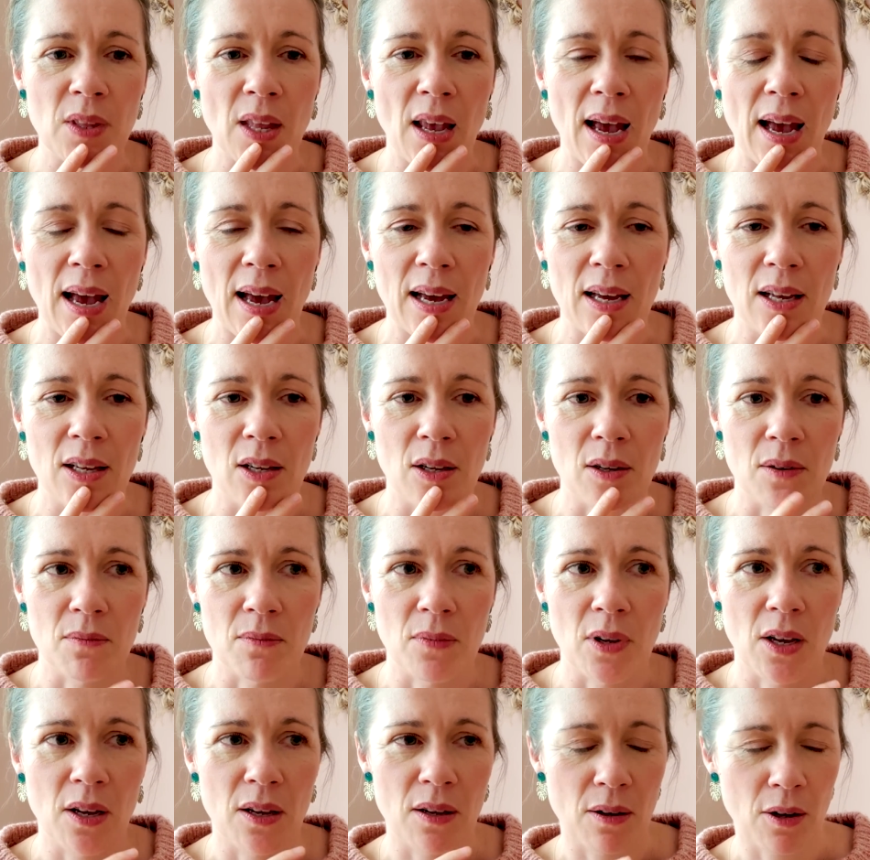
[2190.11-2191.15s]
a
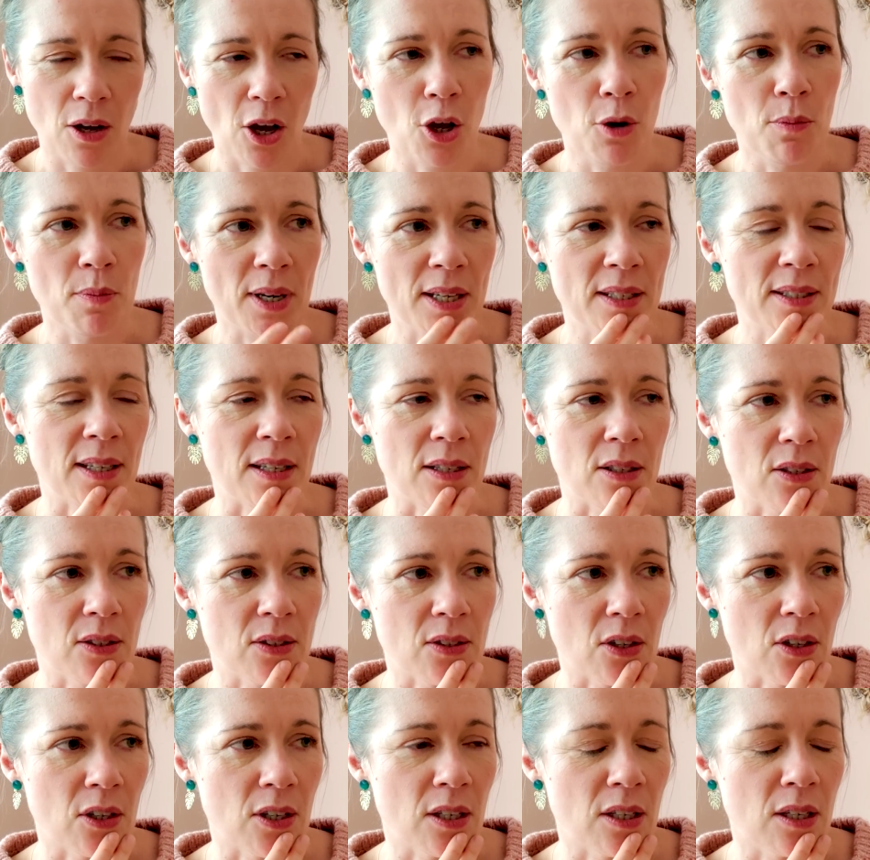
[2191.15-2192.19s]
home knitting
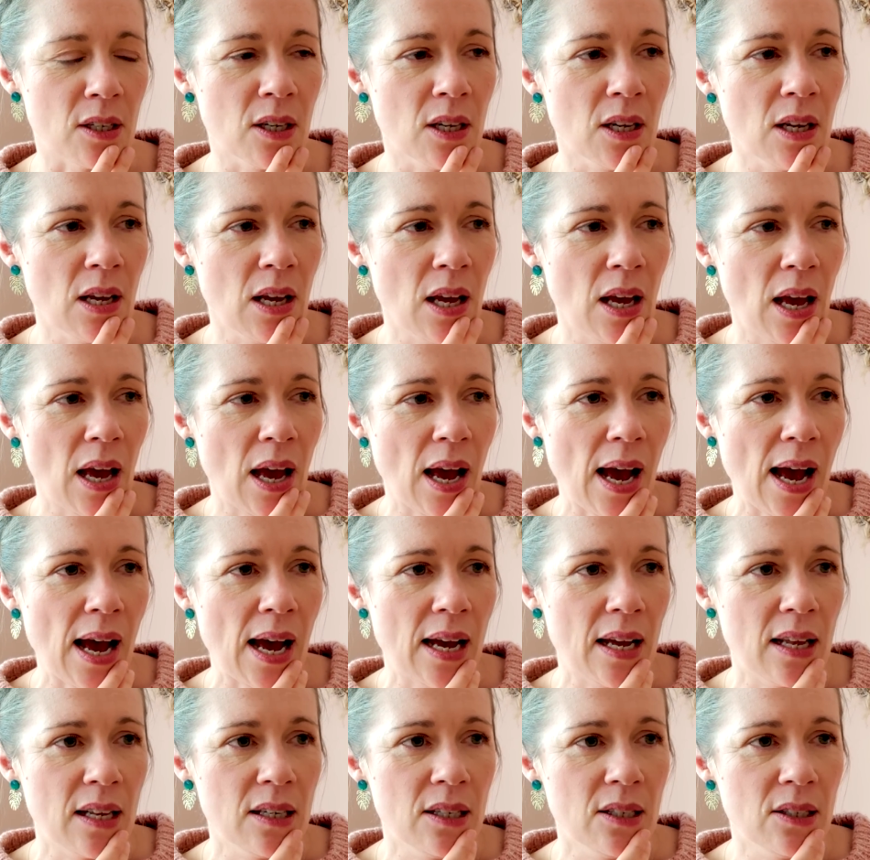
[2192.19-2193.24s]
design.
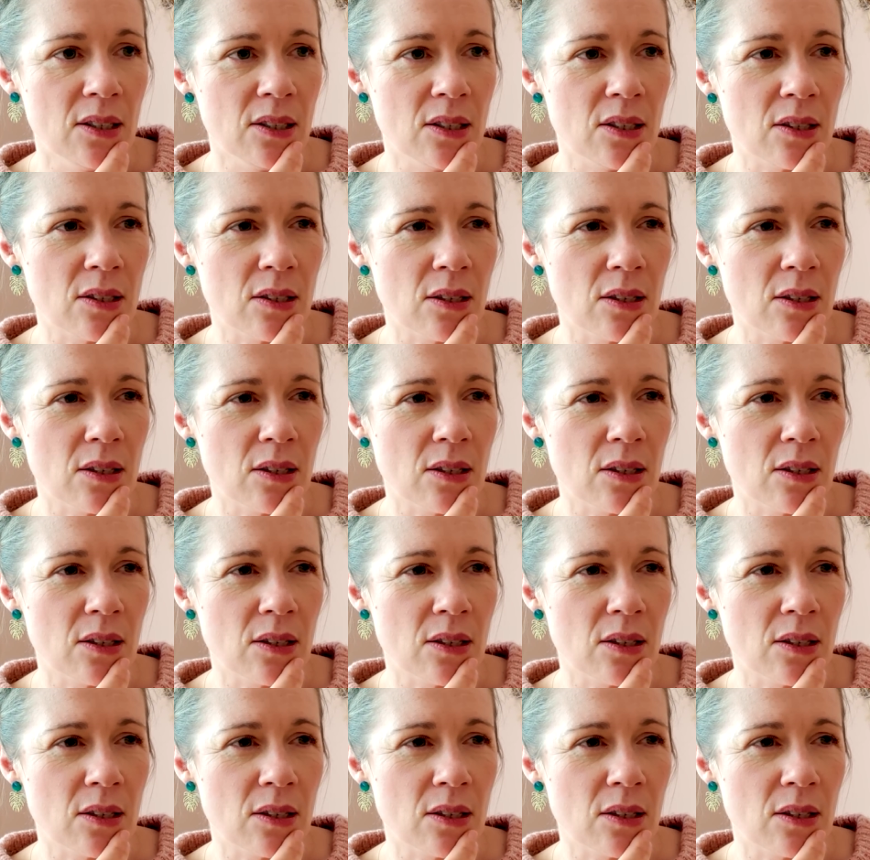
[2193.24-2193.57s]
And